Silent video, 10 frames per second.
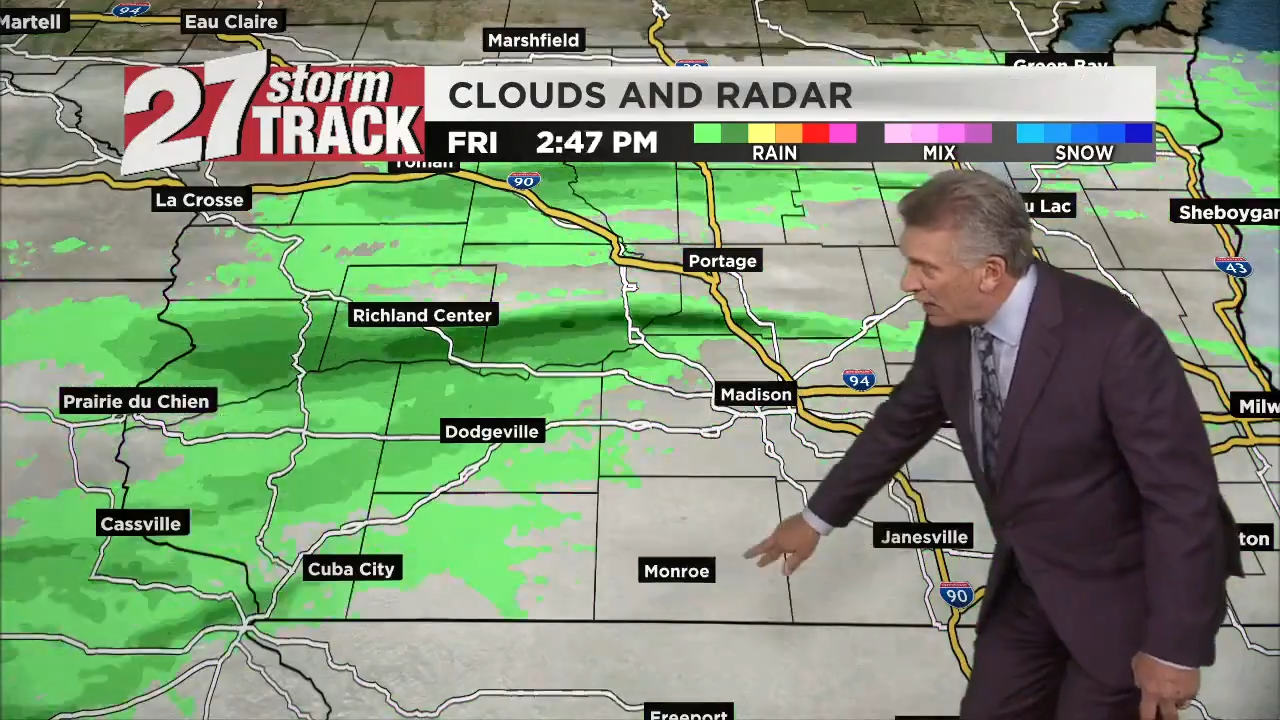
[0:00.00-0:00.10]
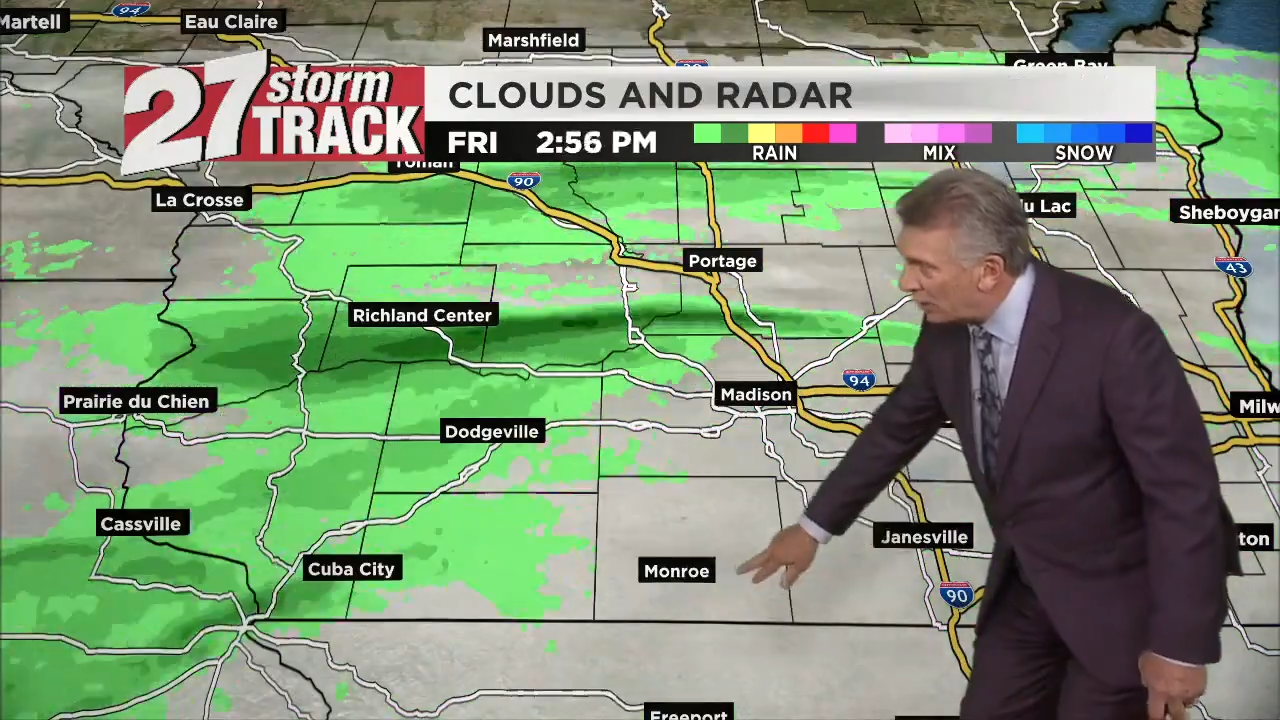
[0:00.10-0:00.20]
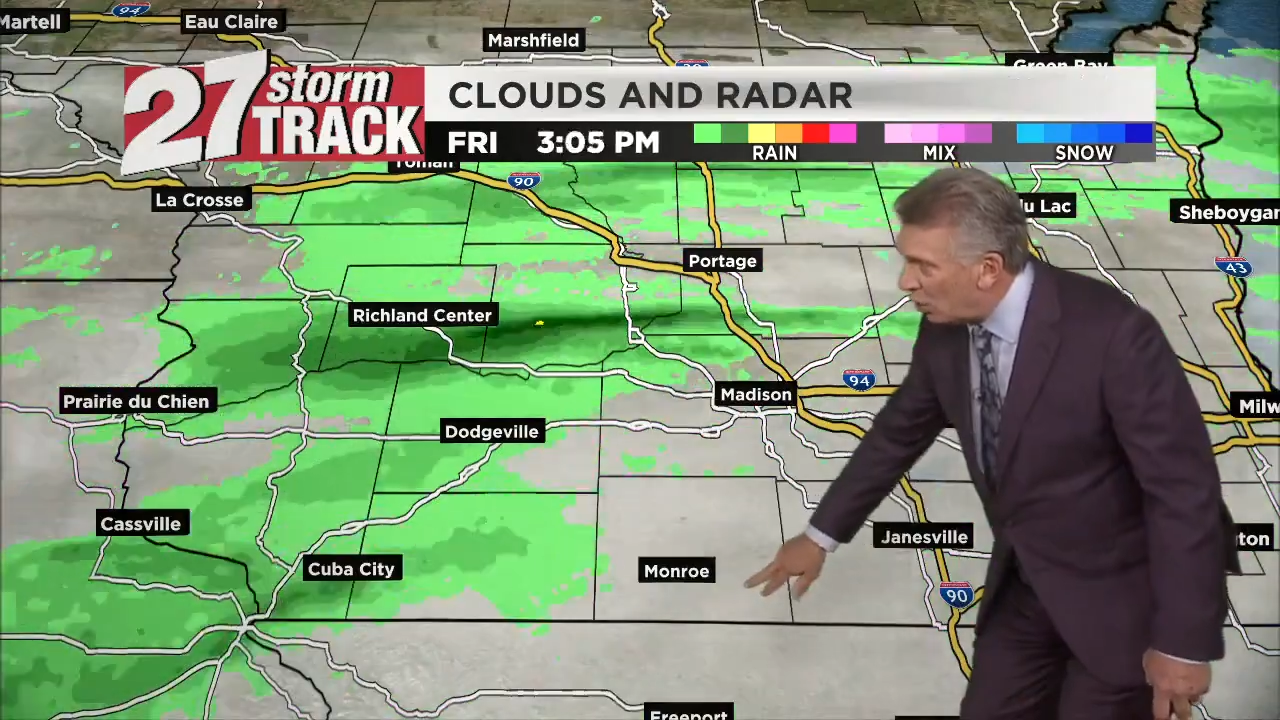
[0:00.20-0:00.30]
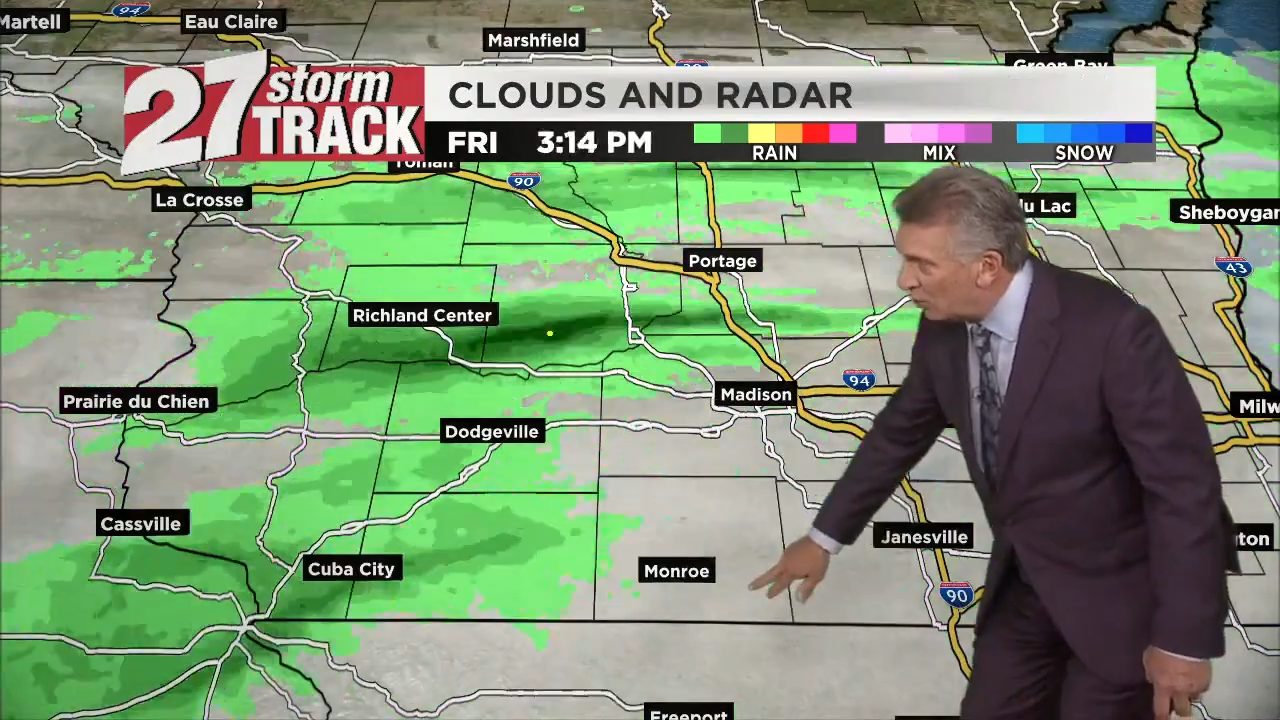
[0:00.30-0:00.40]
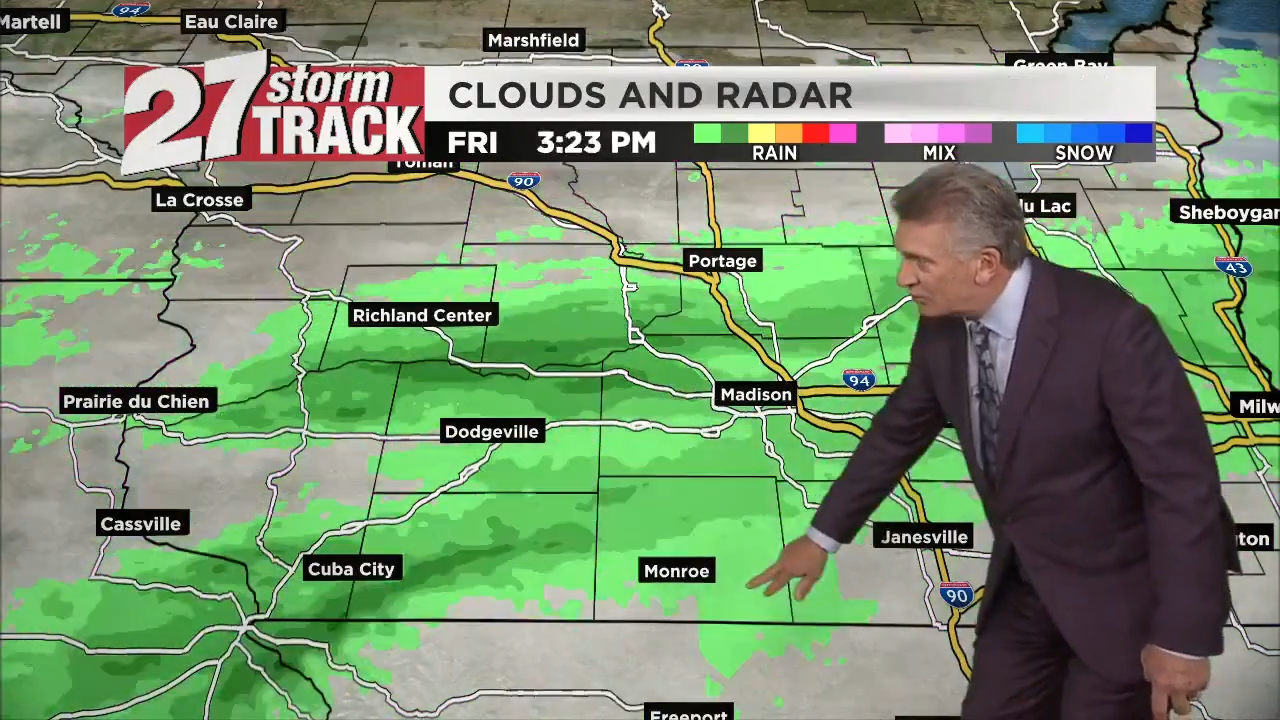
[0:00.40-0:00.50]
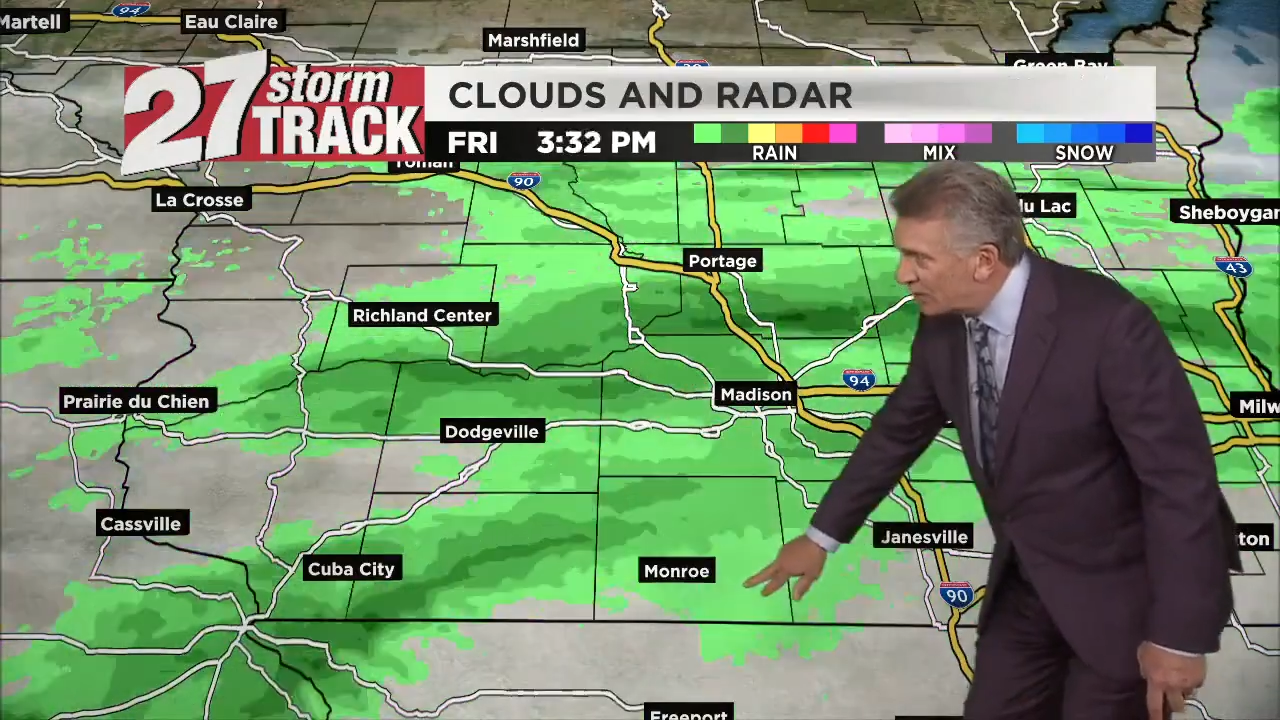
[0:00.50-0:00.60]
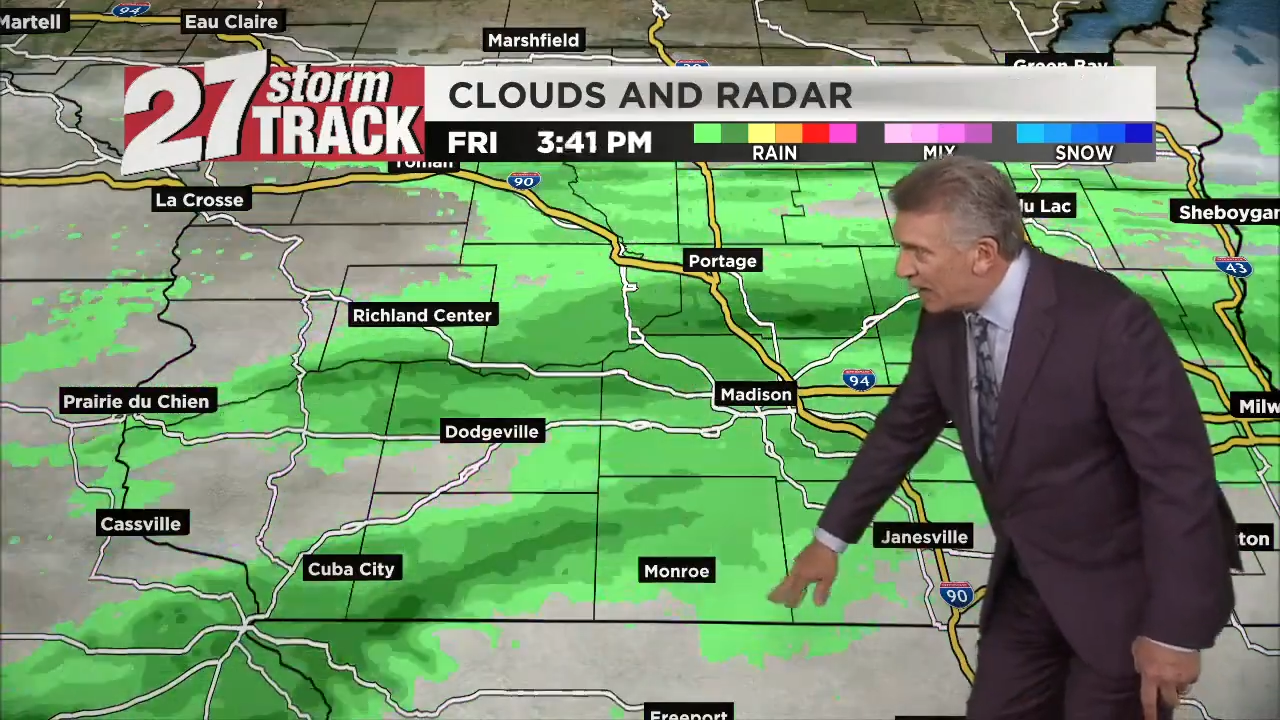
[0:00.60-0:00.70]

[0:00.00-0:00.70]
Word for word: echoes